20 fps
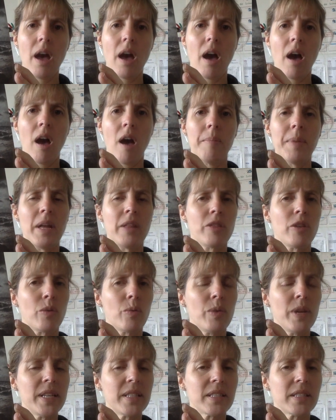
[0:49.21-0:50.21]
and the
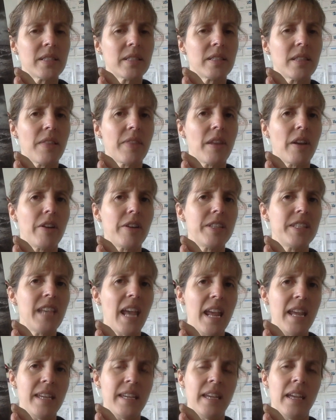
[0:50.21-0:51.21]
risks that they're
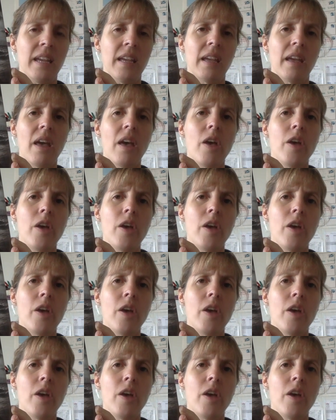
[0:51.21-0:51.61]
taking